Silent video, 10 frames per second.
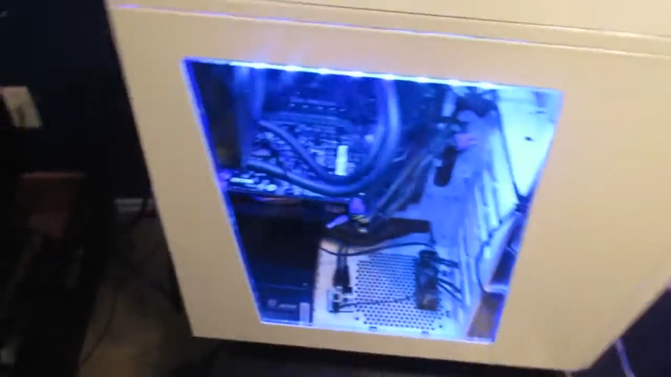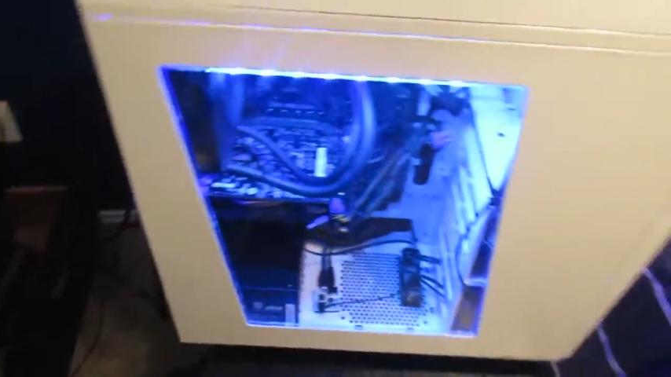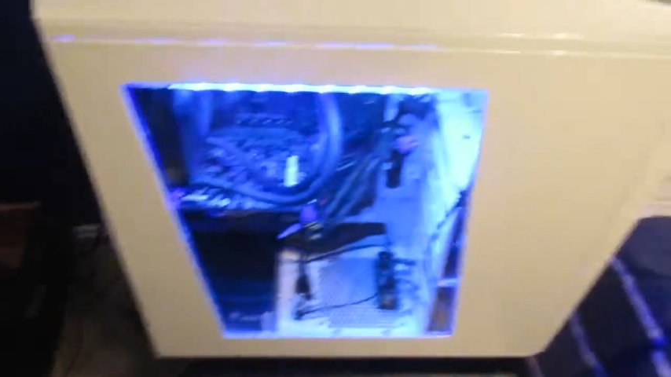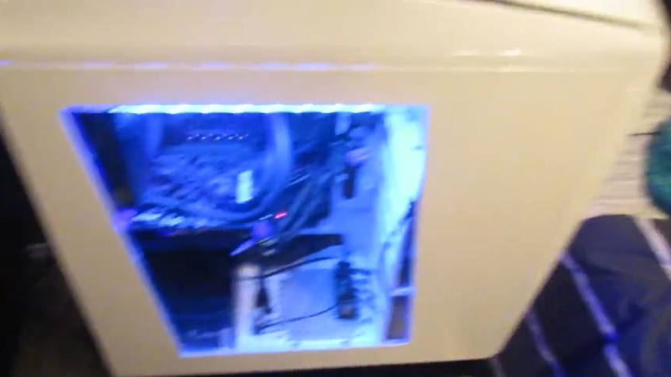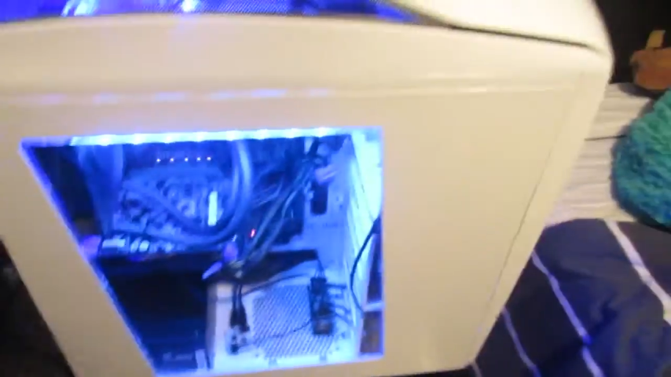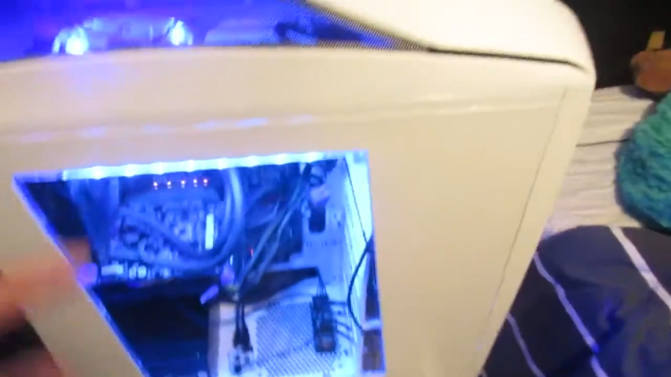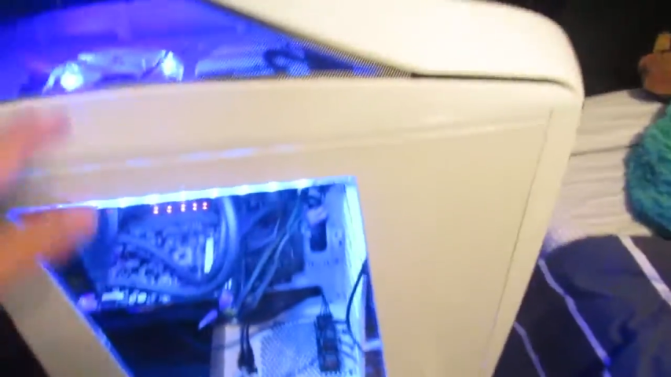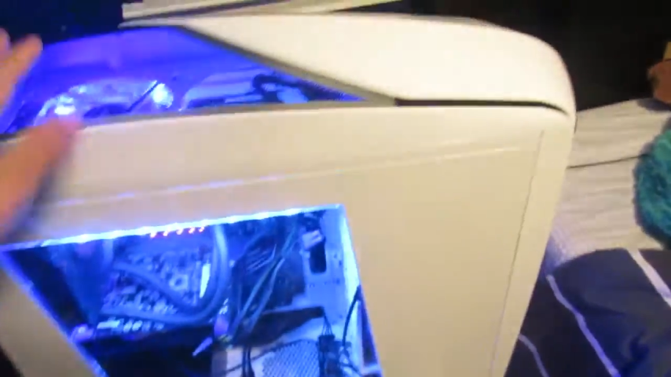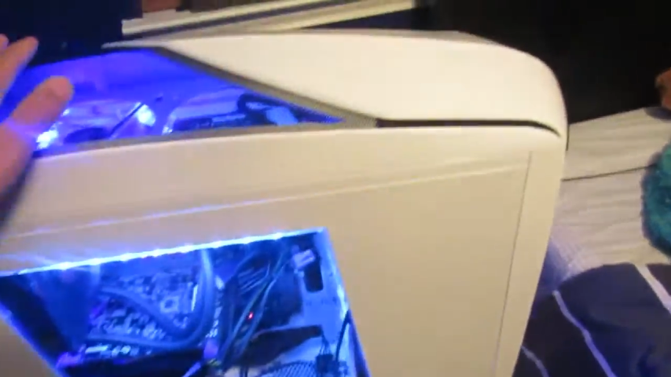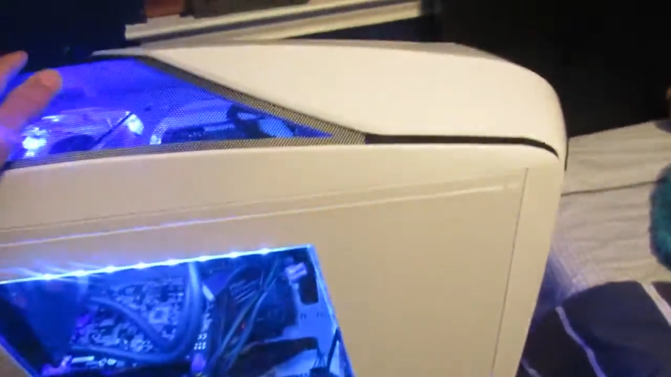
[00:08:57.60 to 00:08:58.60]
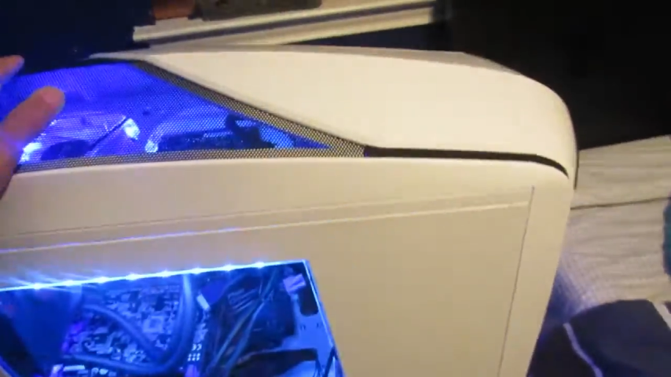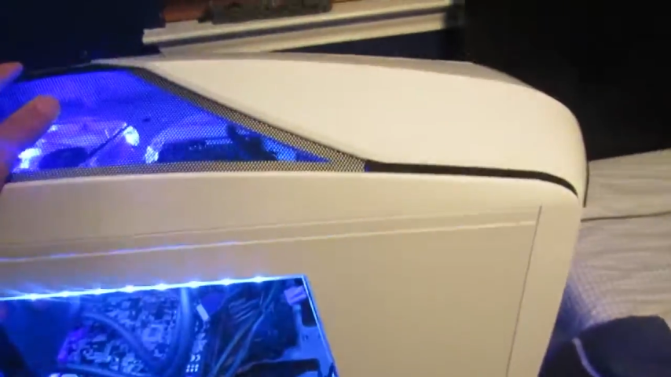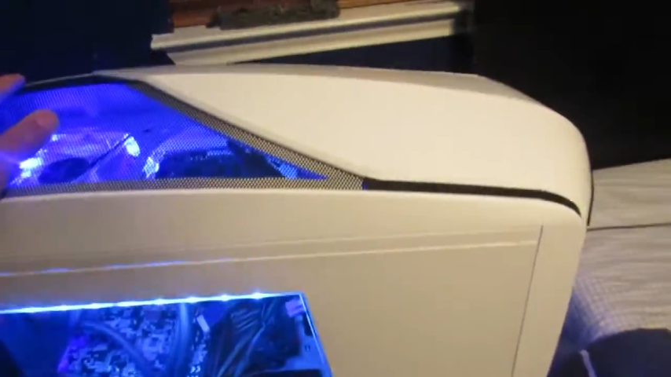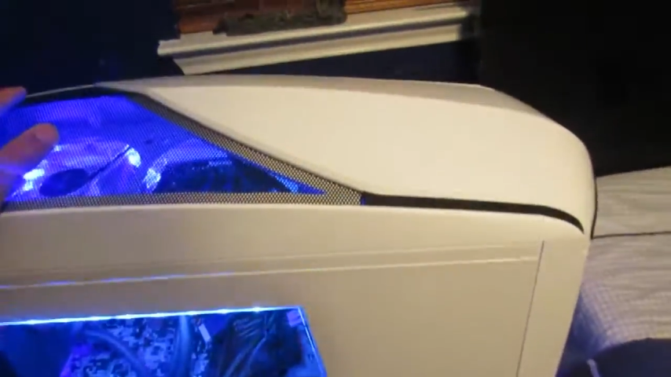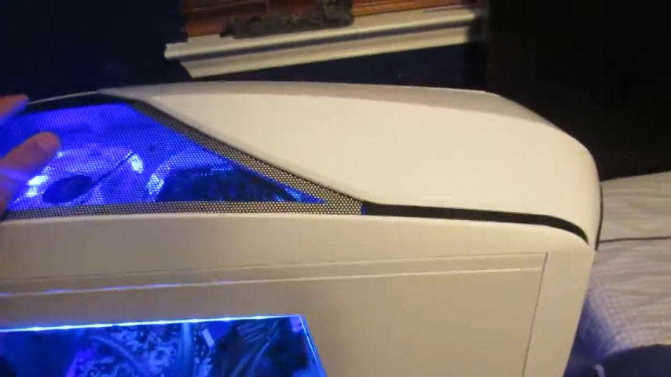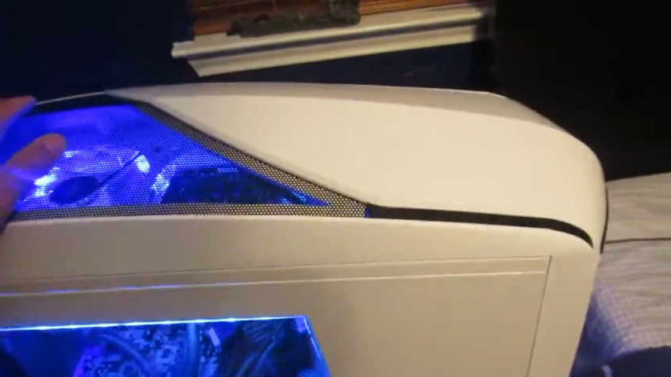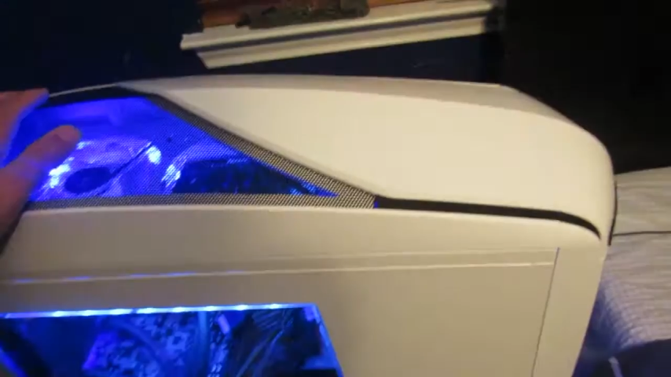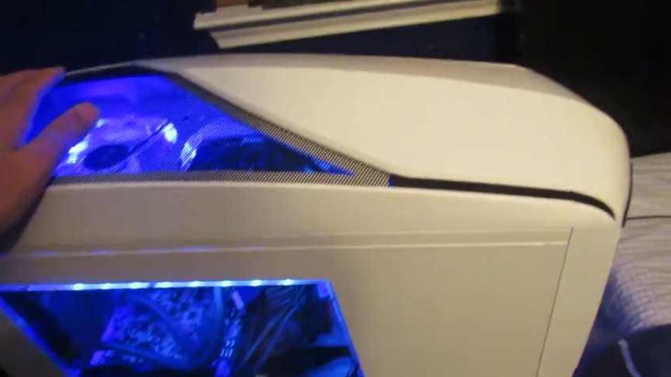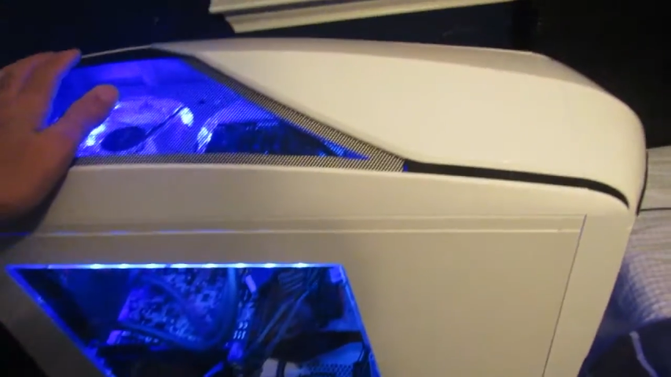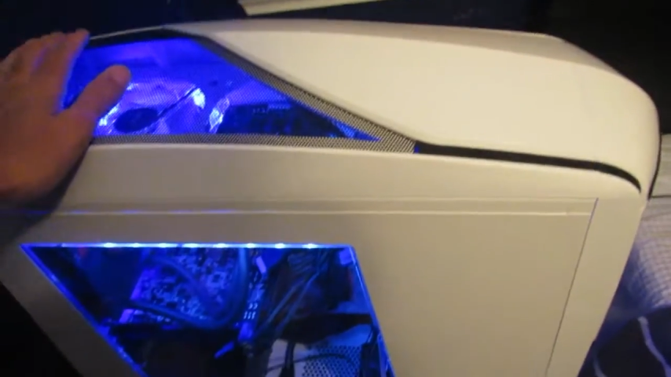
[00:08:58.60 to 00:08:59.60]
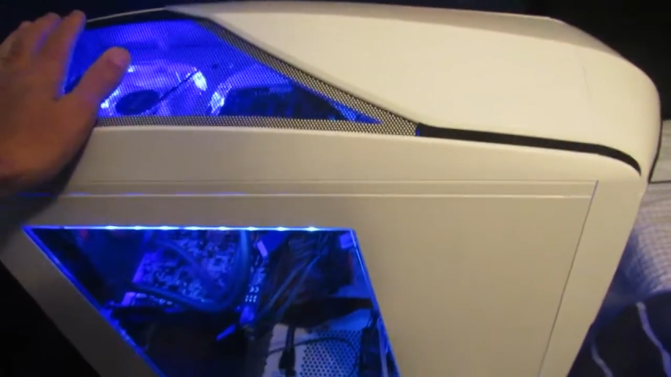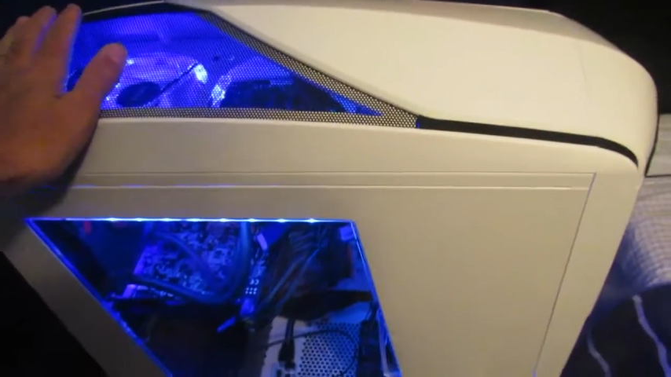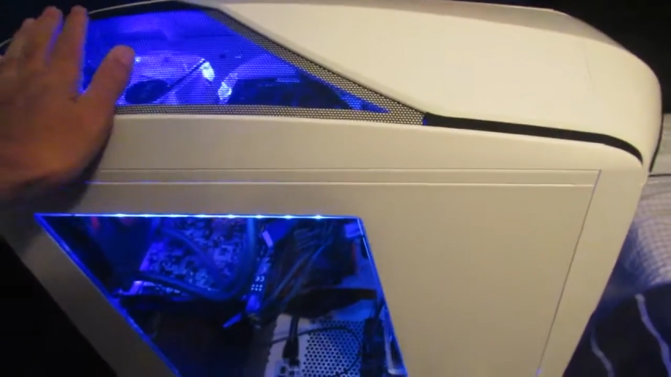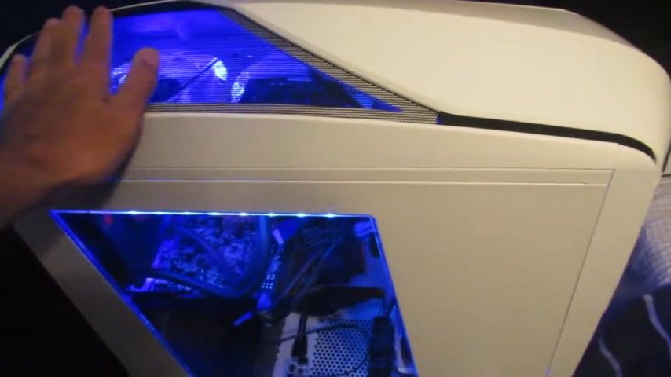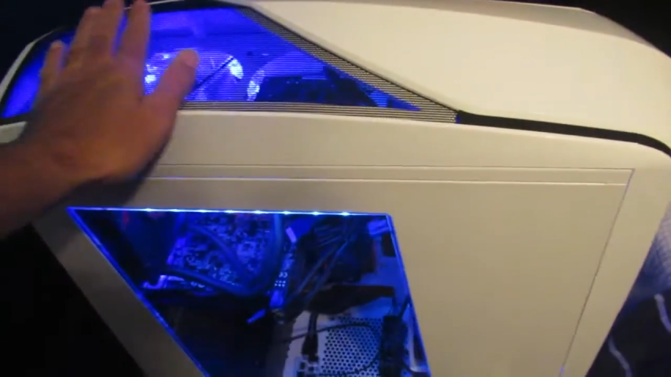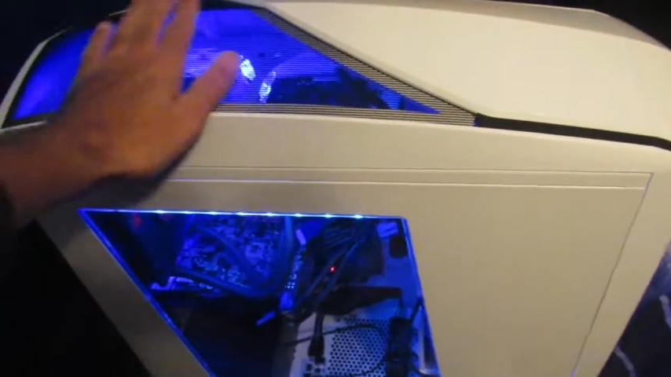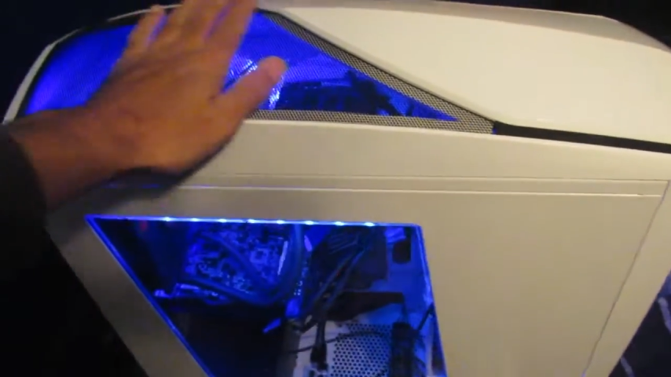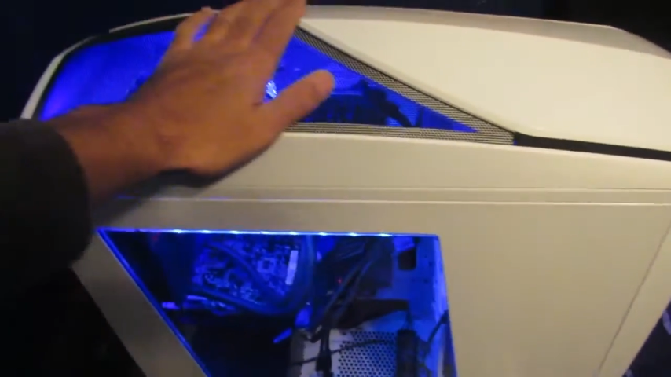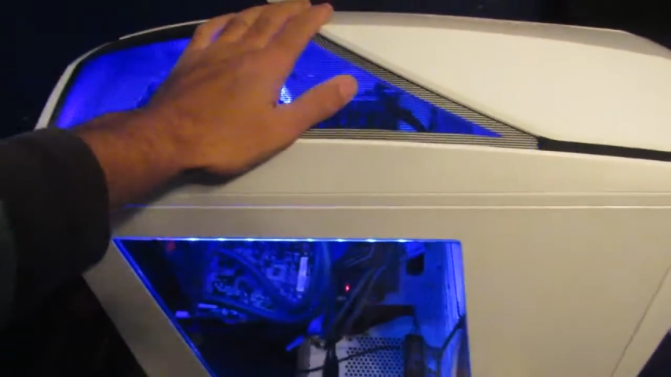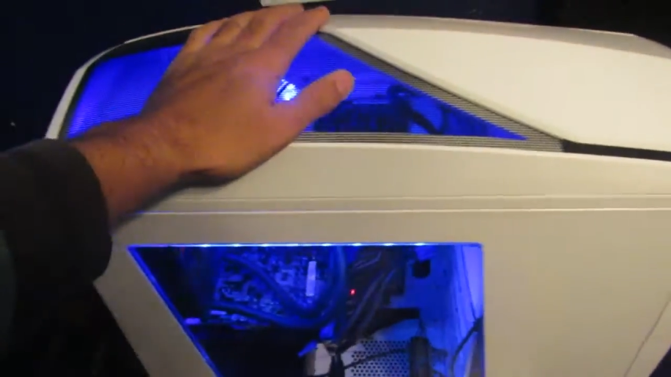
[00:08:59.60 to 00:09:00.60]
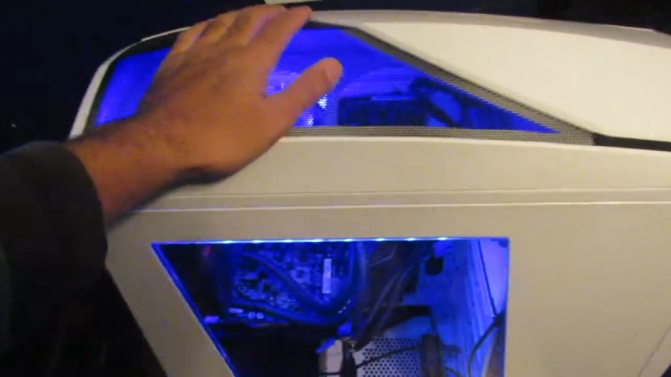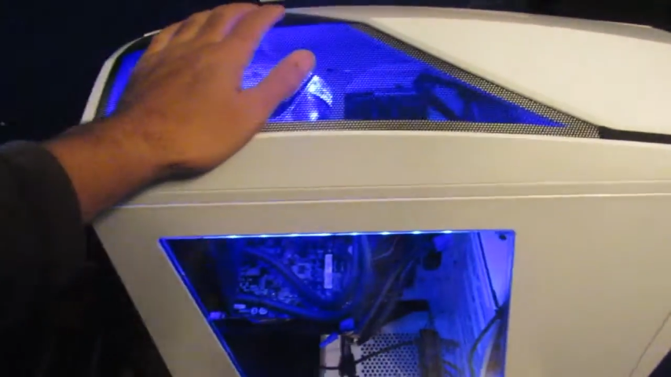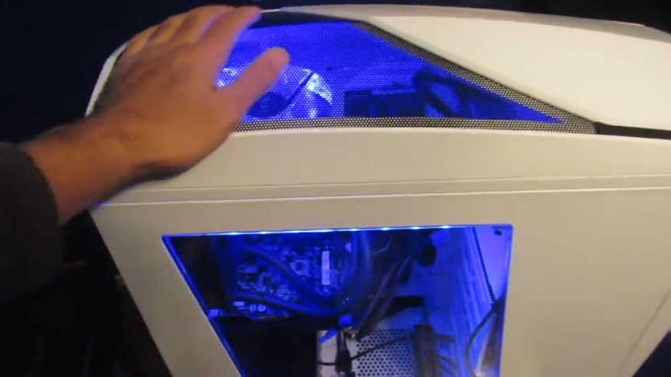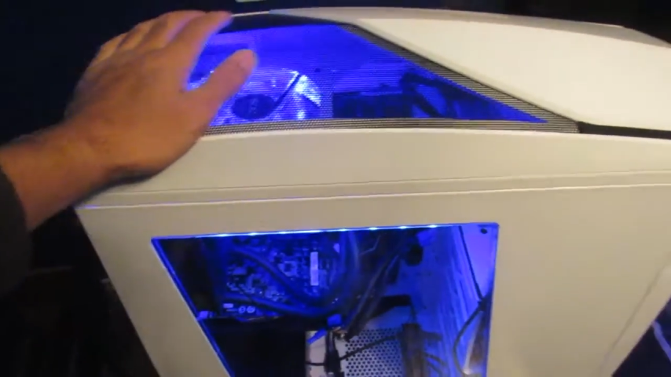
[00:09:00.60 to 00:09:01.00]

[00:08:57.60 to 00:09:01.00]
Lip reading: No face is visible, so there are no lips to read.